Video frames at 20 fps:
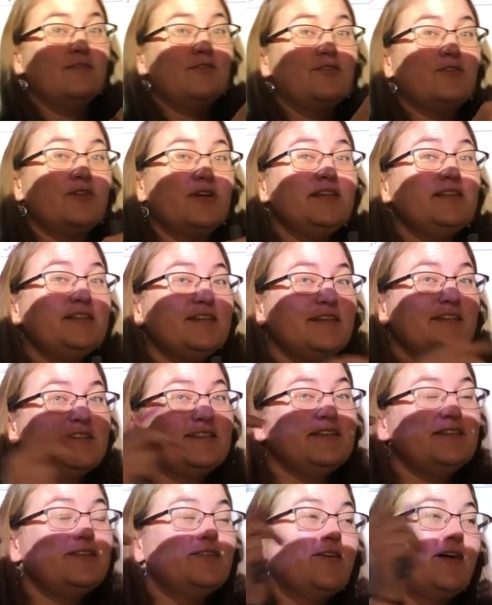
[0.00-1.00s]

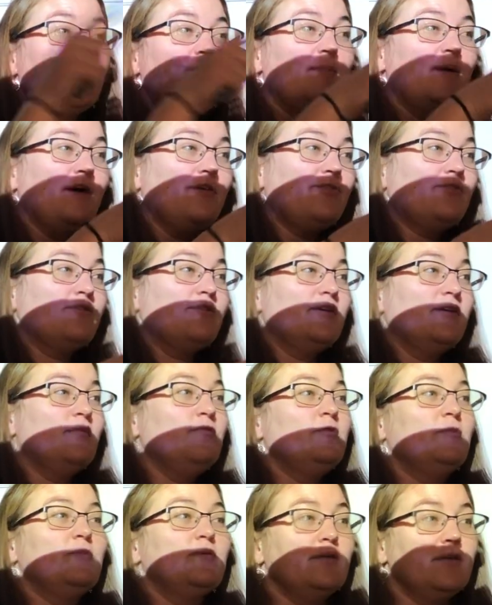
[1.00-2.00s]
360 divided by 3
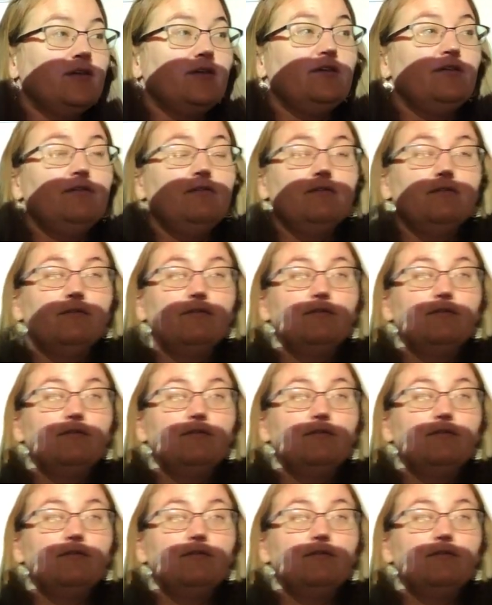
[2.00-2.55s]
would be